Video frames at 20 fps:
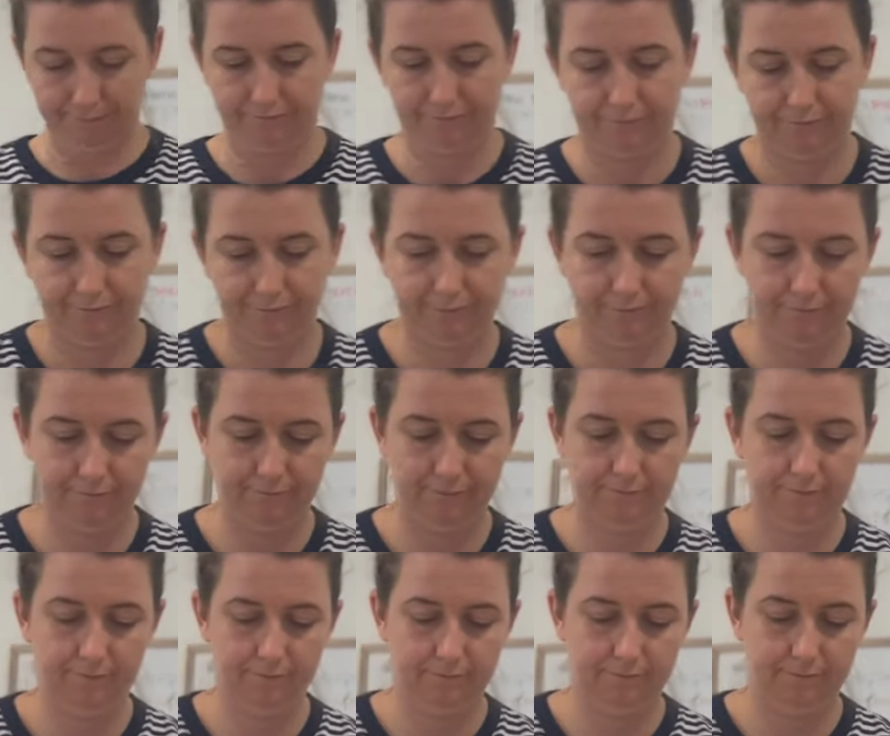
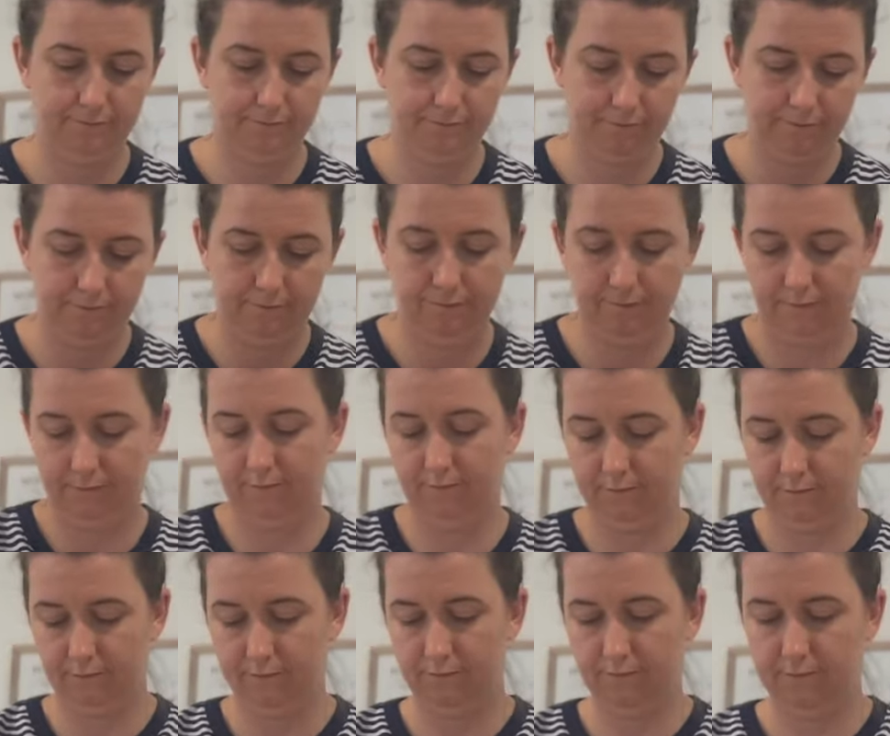
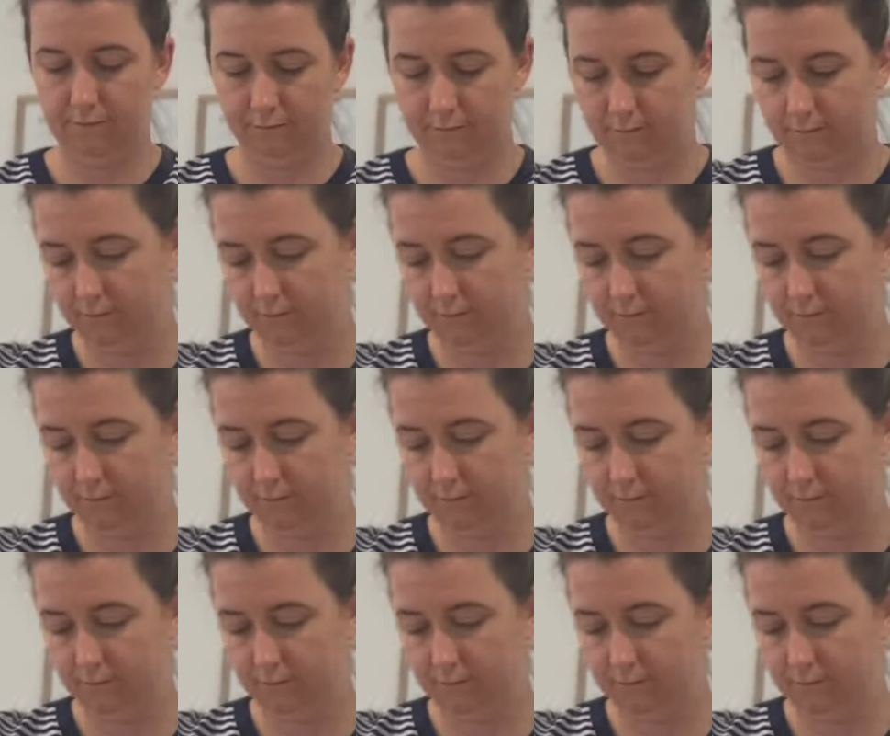(no one is talking)